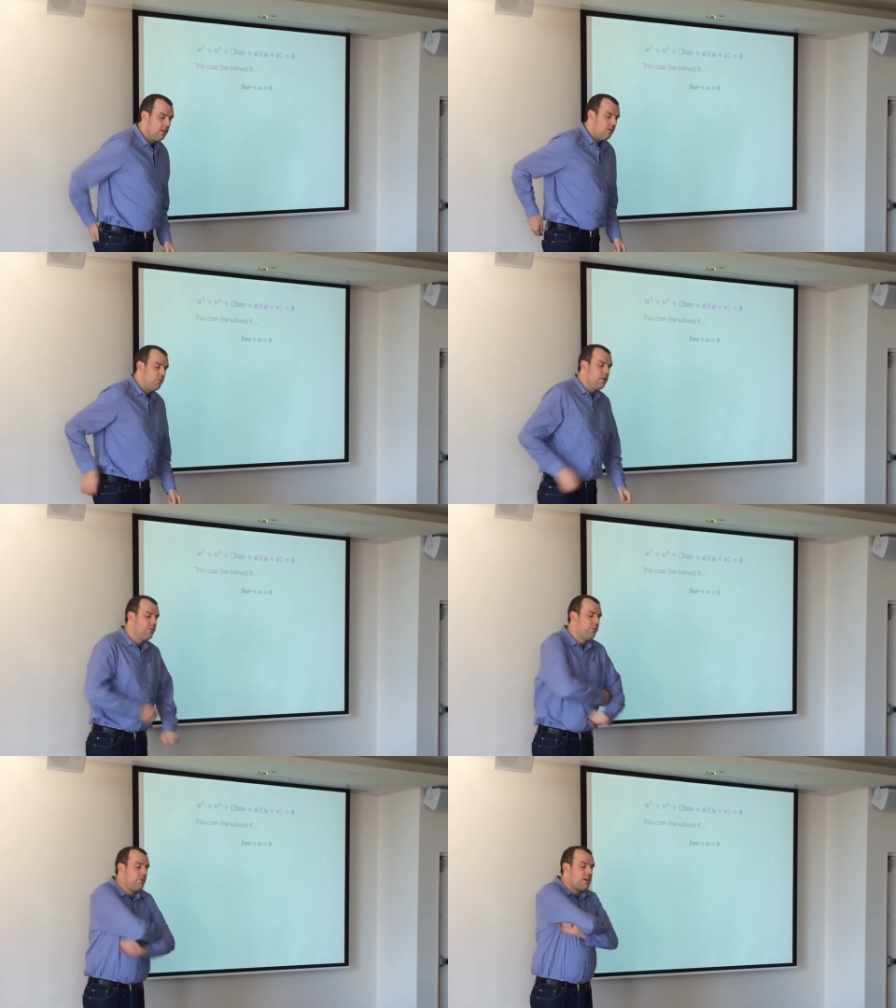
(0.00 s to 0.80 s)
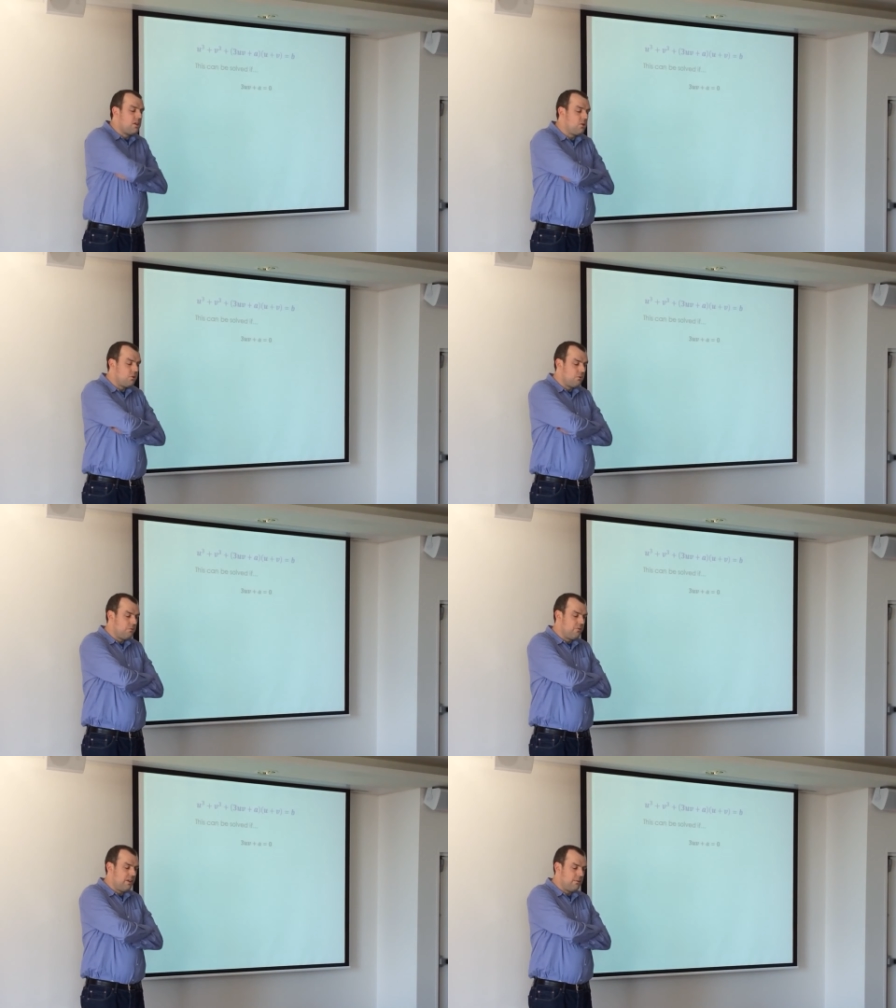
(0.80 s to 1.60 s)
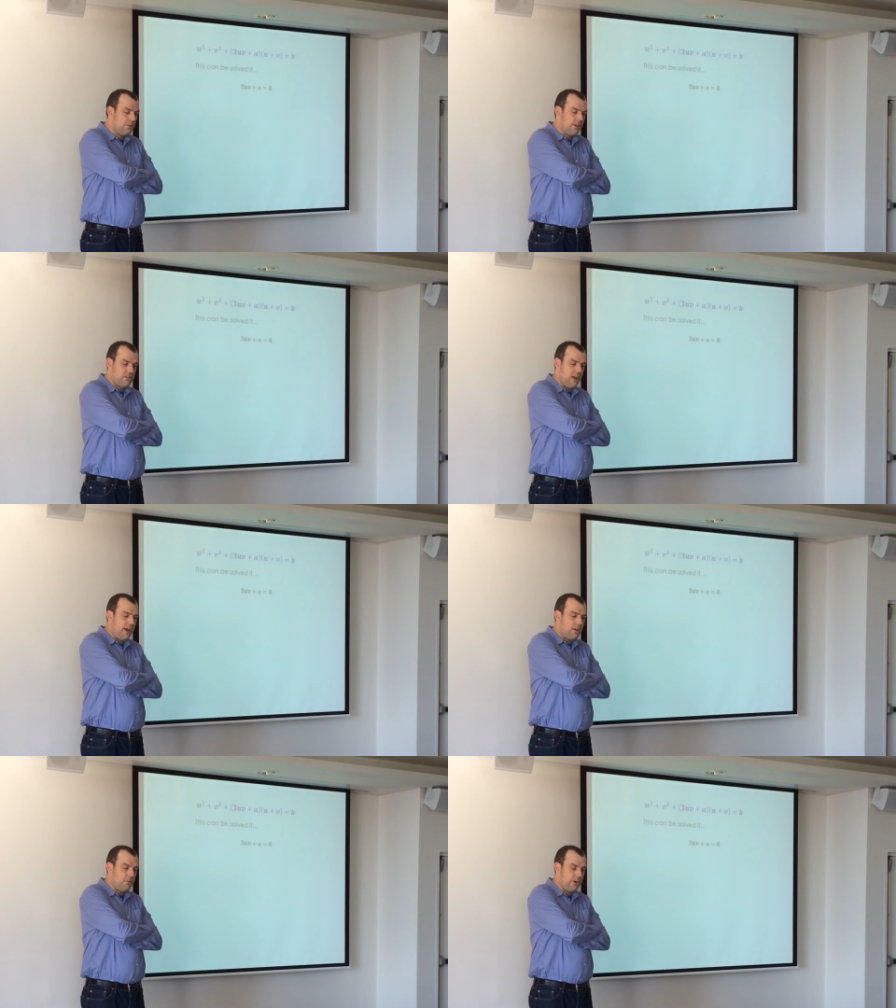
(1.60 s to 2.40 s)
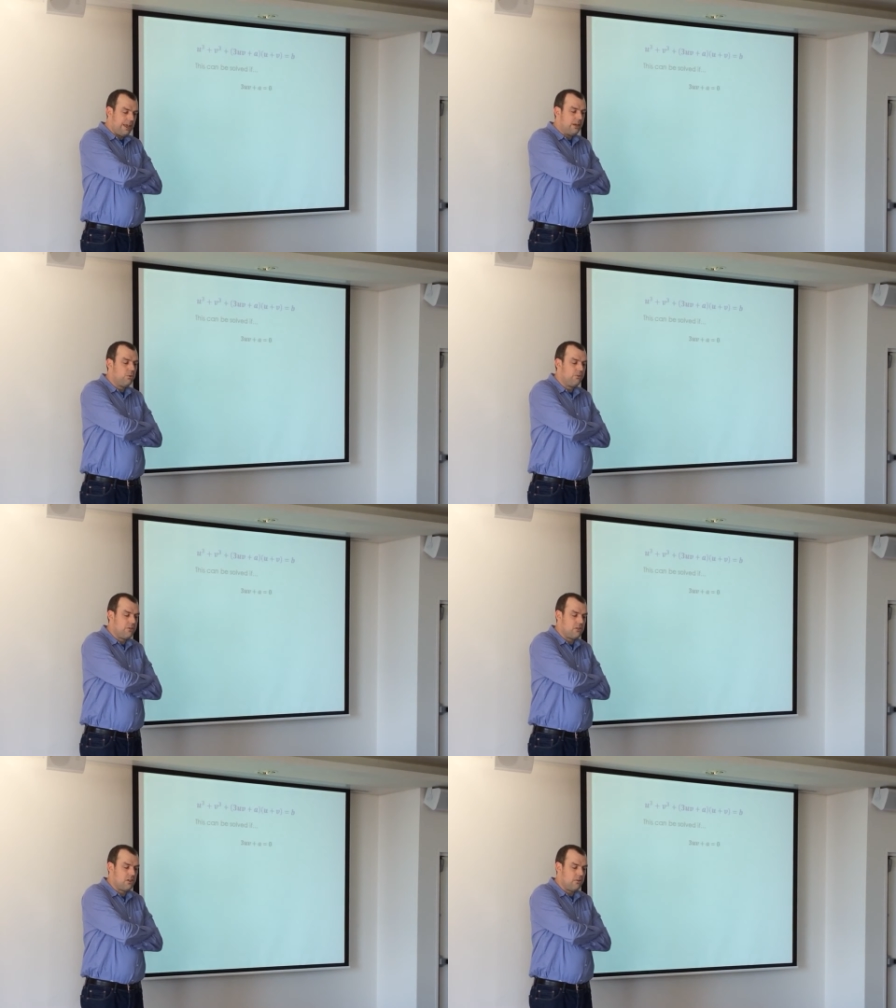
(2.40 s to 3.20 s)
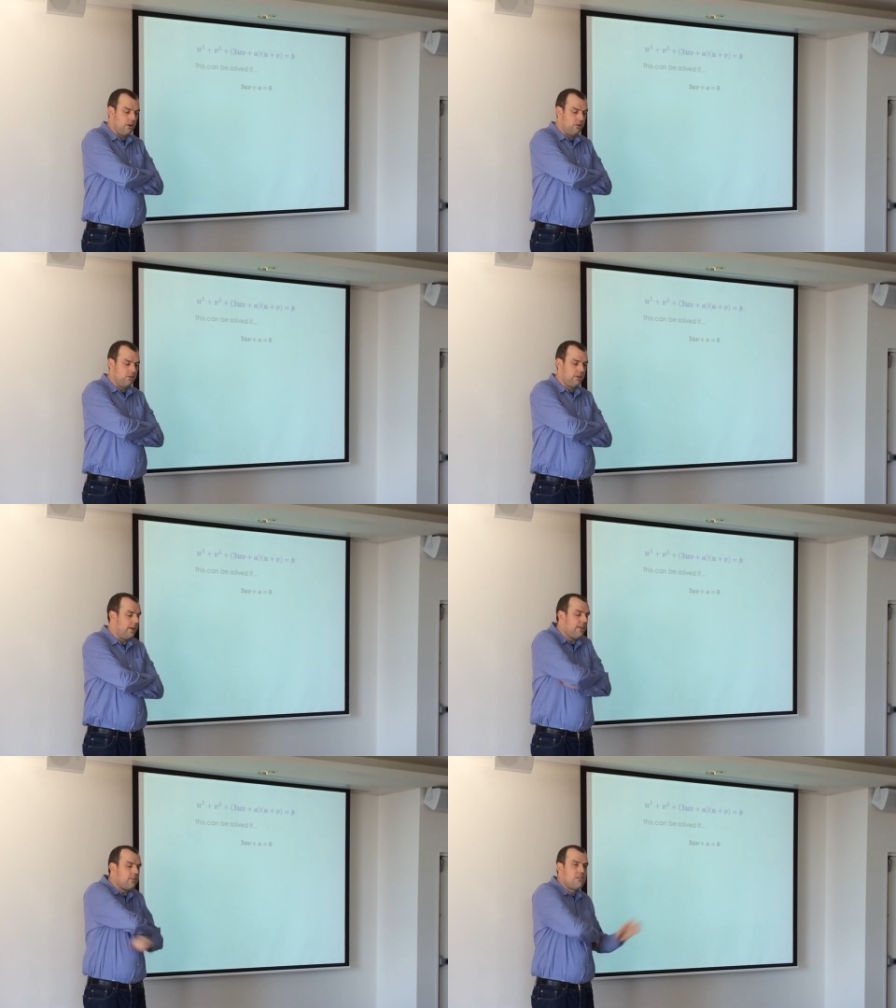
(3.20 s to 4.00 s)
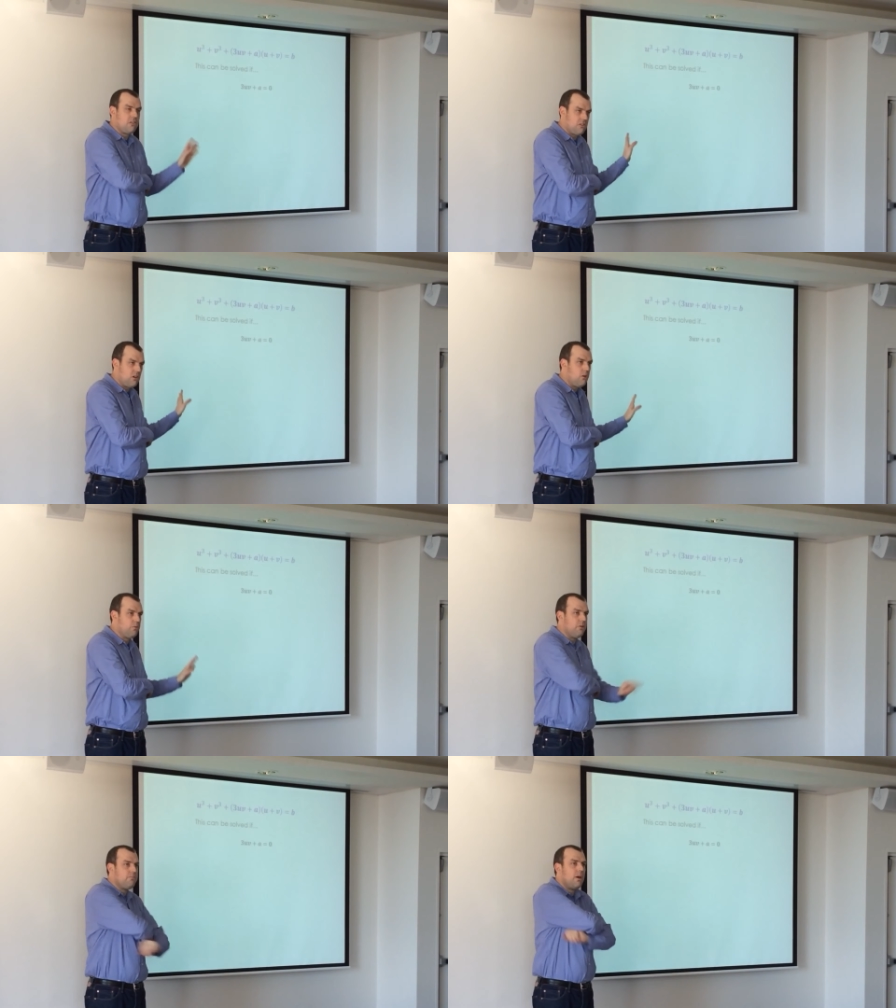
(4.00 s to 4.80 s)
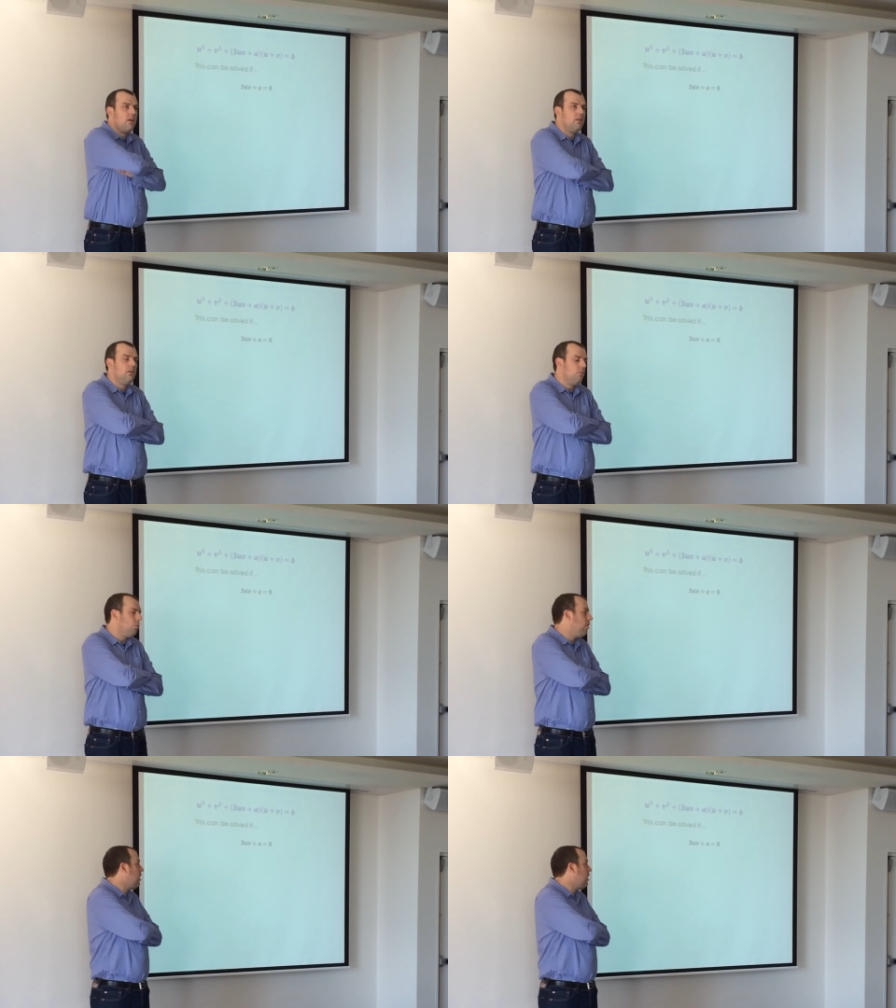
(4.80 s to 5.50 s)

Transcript: what if 3uv plus a were equal to 0? Now that doesn't solve it, but what